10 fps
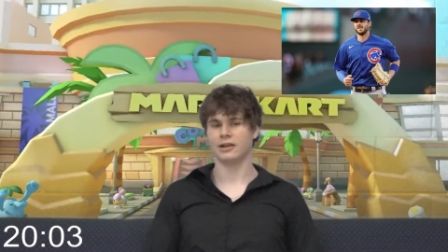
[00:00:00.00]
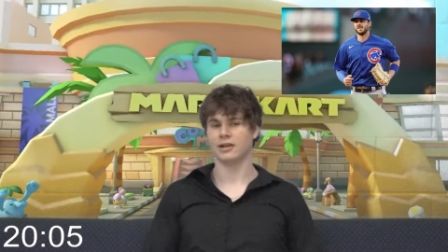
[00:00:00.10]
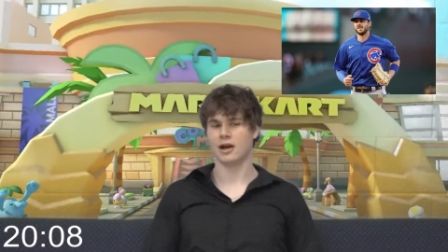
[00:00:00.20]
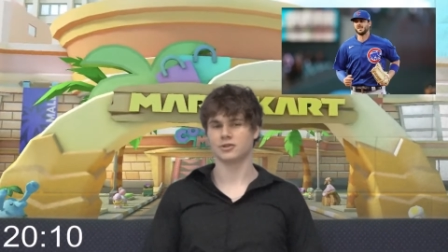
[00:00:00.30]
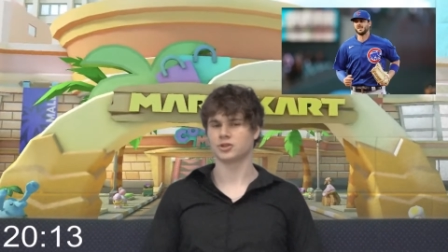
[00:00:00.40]
LA
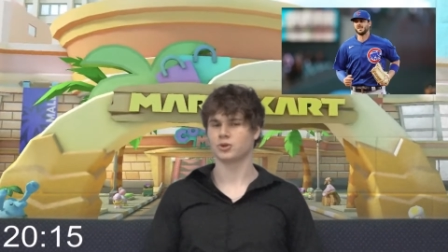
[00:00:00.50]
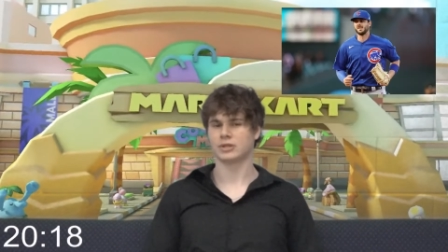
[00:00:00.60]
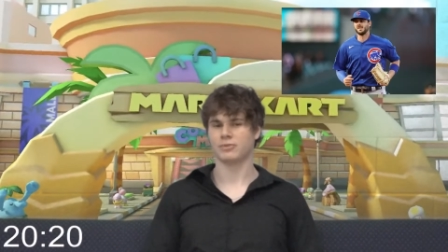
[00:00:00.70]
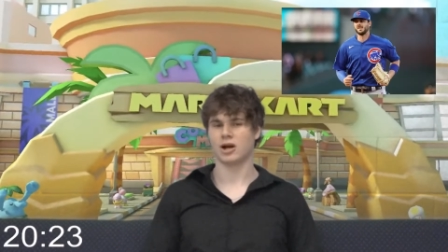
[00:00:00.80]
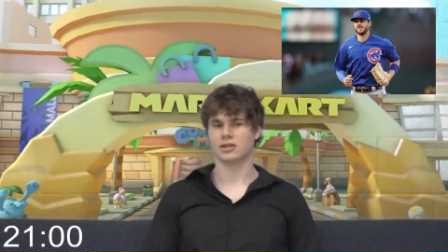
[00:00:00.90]
Dodgers,
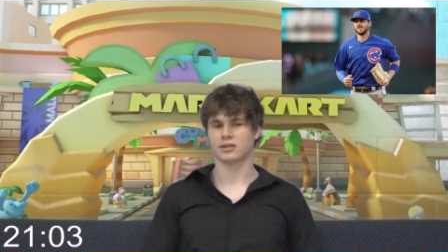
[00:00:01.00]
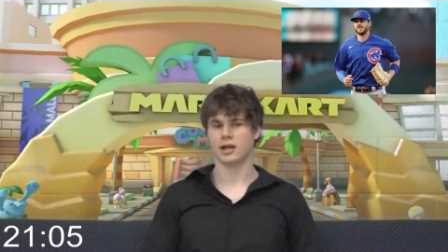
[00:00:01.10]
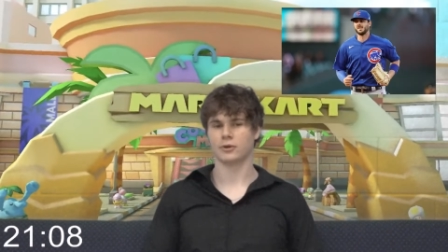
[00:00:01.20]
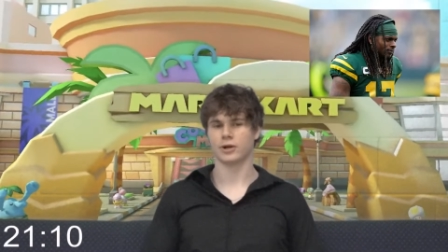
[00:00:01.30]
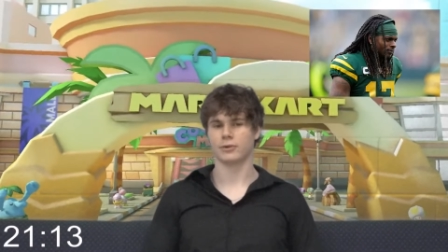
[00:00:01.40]
Kris Bryant to the
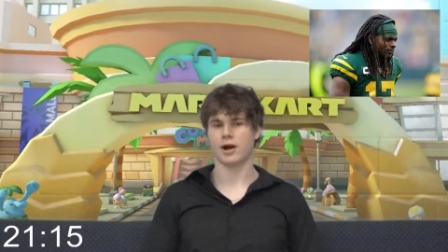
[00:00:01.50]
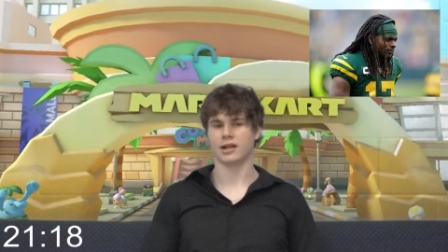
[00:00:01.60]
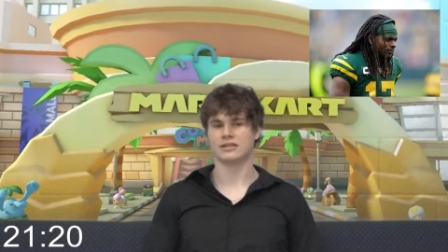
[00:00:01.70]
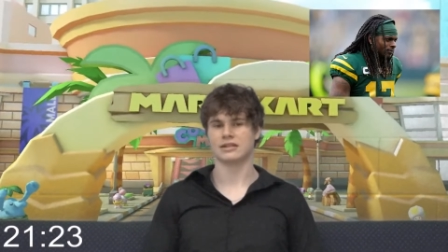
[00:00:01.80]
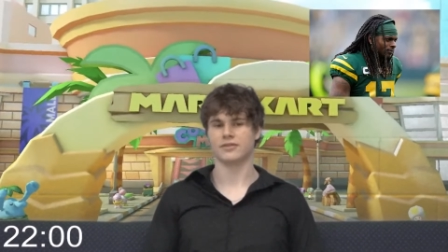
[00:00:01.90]
Colorado Rockies,